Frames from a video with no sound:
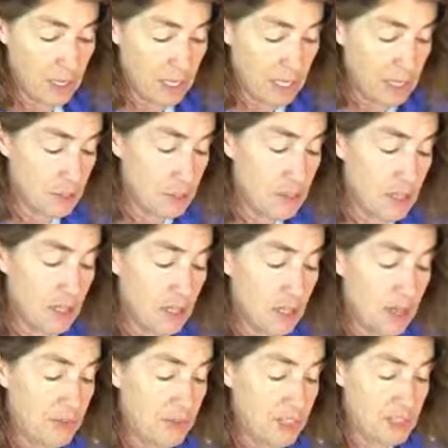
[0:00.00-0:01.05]
get the peel
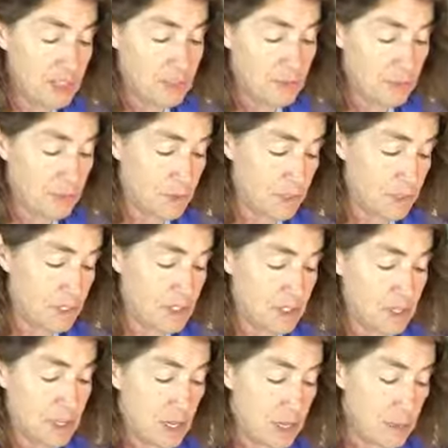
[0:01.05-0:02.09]
off of this
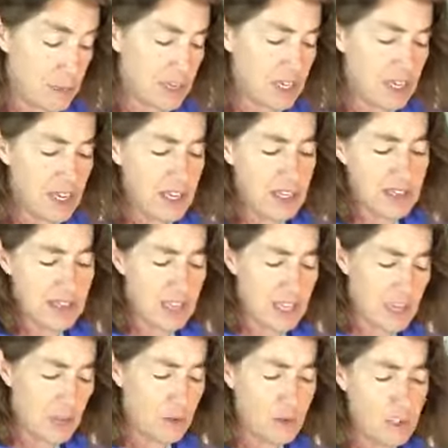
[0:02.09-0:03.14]
first because
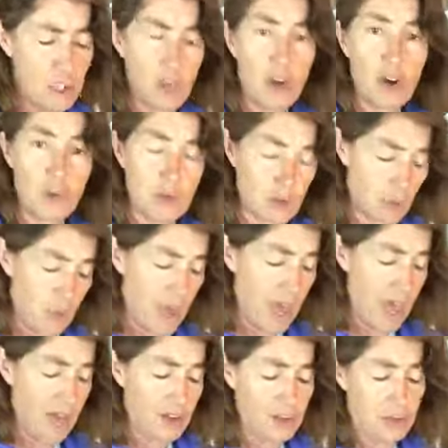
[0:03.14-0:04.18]
they usually coat it with
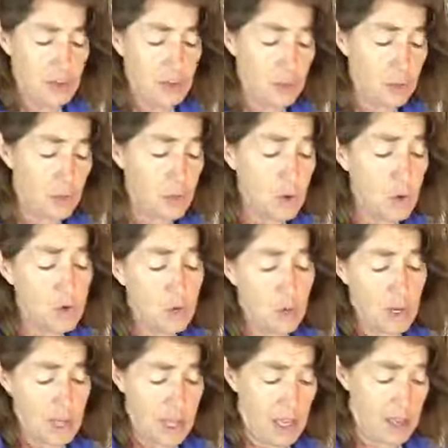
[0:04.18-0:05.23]
wax or who knows
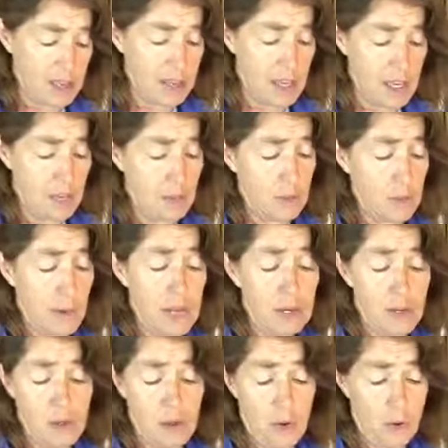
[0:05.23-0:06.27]
what else. I don't
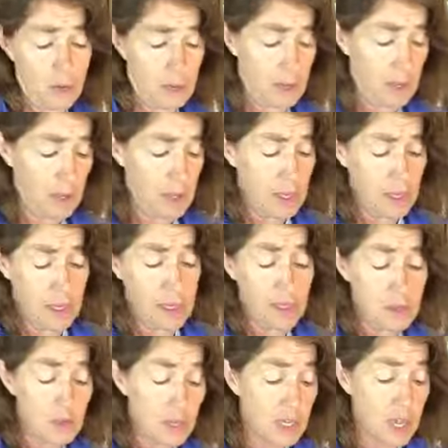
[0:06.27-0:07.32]
want to know. It
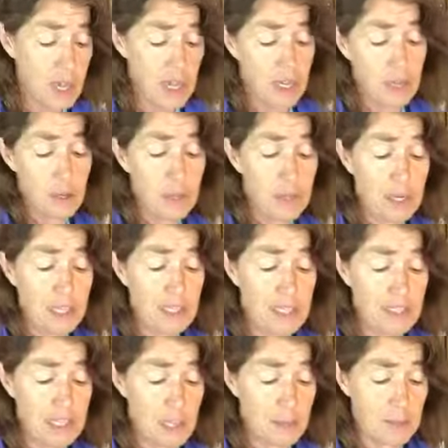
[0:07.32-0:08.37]
is organic, but at the
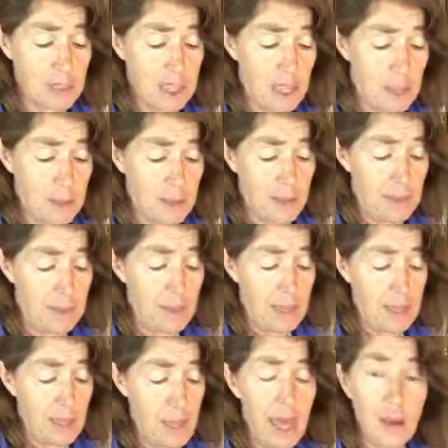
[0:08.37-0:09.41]
same time,
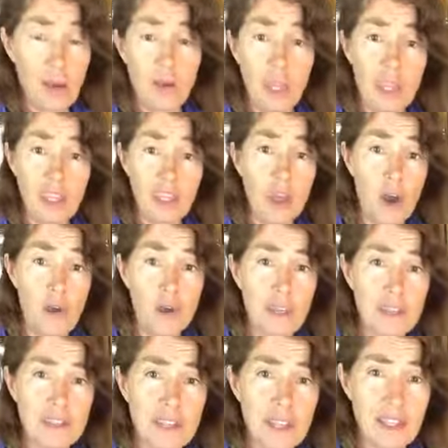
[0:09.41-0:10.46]
I don't like the
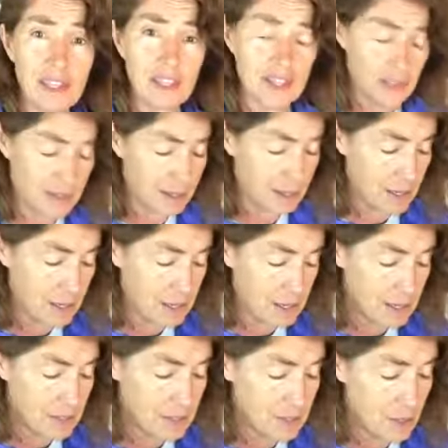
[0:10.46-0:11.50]
coatings on there.
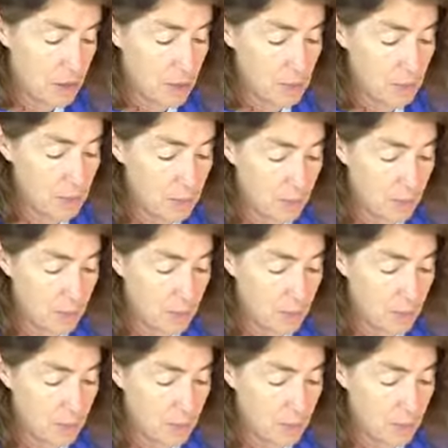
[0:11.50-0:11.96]
So,